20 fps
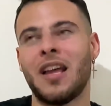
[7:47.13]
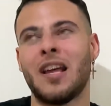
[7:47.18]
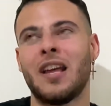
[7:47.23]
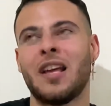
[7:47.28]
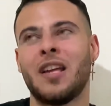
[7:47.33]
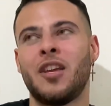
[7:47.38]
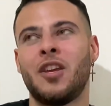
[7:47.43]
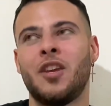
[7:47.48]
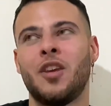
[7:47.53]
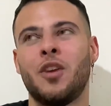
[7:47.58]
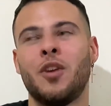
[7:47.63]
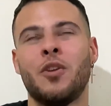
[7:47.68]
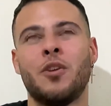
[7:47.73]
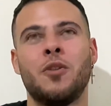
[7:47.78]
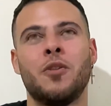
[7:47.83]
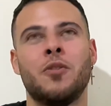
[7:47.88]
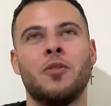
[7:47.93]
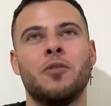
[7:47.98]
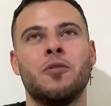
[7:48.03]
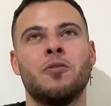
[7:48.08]

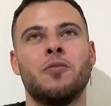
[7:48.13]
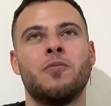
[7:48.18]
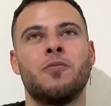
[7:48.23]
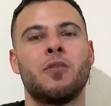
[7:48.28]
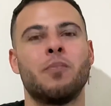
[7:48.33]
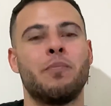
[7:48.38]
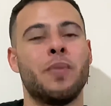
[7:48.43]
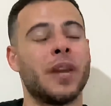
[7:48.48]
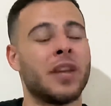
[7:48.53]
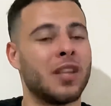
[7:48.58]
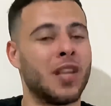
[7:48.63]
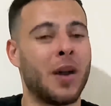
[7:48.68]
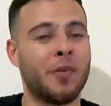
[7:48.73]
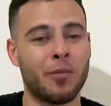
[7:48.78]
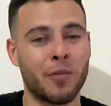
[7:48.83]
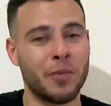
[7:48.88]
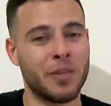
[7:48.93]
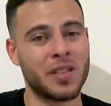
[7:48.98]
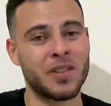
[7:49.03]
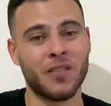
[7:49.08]
you picked up
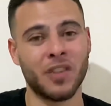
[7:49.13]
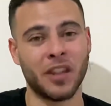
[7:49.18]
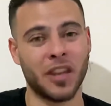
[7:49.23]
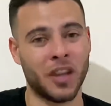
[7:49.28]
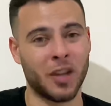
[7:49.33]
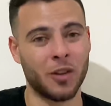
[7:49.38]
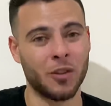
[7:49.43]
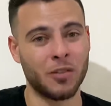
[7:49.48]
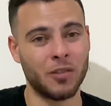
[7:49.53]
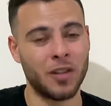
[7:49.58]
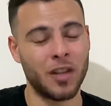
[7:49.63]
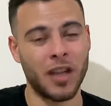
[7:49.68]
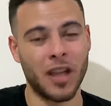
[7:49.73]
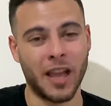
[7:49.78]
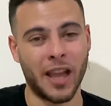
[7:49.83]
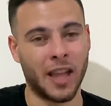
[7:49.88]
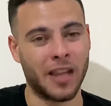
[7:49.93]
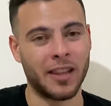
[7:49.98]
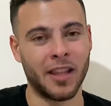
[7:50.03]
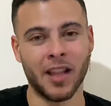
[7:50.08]
from this video,
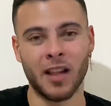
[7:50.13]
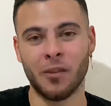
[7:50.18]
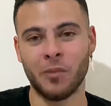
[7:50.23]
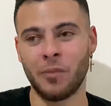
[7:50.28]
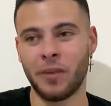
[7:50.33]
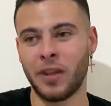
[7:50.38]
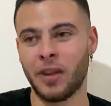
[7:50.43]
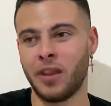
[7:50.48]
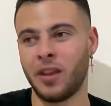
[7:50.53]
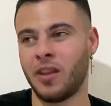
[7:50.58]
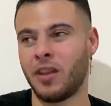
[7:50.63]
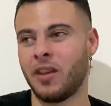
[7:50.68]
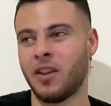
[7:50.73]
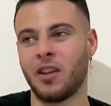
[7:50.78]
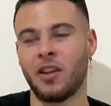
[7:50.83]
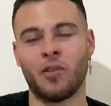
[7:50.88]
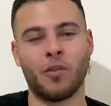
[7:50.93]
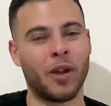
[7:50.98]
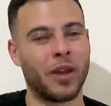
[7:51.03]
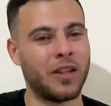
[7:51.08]
and I'll be
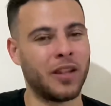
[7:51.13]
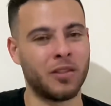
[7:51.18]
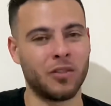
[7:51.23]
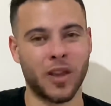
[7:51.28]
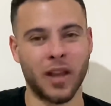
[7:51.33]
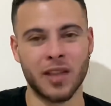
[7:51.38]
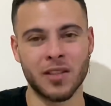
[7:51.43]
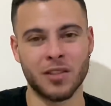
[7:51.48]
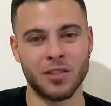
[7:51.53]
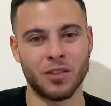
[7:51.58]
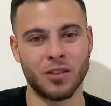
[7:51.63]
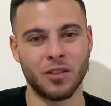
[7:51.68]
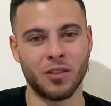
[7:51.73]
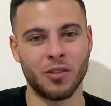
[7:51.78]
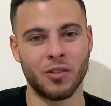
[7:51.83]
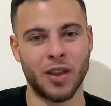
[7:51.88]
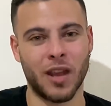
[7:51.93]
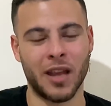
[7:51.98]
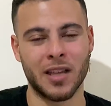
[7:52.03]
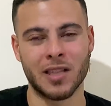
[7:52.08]
ready to answer to
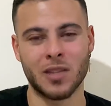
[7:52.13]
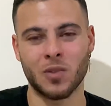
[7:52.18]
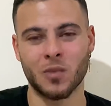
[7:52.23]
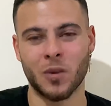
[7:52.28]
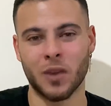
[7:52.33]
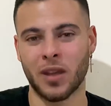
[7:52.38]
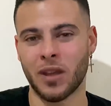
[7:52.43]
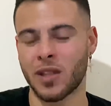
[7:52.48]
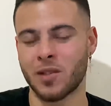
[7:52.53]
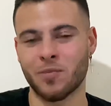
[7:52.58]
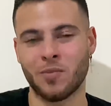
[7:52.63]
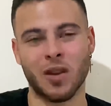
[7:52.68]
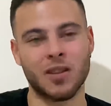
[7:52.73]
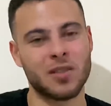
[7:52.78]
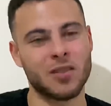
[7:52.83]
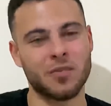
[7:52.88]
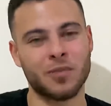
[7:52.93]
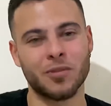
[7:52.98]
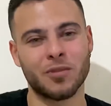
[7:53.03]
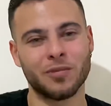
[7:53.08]
you as quick as
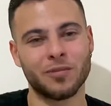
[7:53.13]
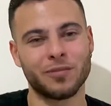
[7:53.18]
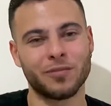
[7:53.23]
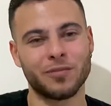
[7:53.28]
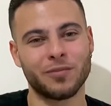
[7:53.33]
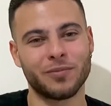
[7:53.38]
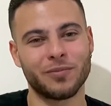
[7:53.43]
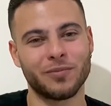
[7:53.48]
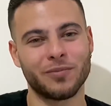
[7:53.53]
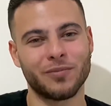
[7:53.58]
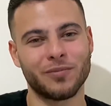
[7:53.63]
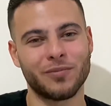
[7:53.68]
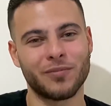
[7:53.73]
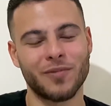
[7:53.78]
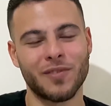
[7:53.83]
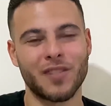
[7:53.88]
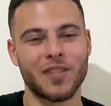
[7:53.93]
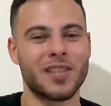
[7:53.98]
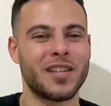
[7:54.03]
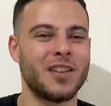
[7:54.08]
possible.
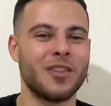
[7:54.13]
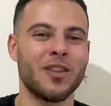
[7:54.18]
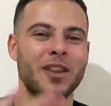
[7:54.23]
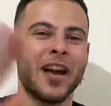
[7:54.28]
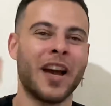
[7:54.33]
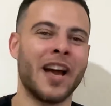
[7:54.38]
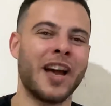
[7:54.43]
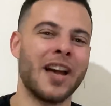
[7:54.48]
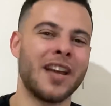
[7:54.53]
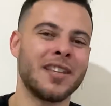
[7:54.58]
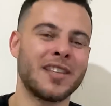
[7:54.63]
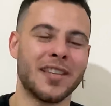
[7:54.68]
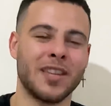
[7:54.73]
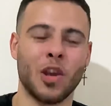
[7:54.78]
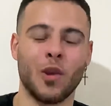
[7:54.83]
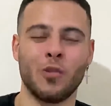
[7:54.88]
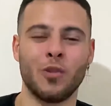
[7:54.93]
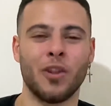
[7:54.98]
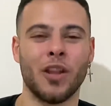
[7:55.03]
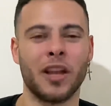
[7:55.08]
See you guys, and I
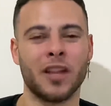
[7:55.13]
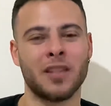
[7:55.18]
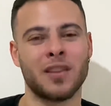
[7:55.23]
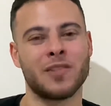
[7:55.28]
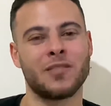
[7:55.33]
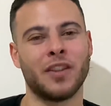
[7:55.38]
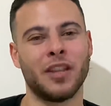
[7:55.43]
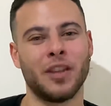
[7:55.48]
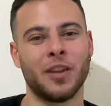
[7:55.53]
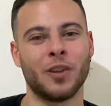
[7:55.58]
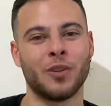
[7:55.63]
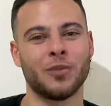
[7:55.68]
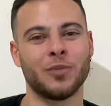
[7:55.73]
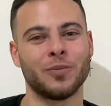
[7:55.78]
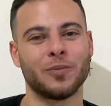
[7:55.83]
hope you like this video.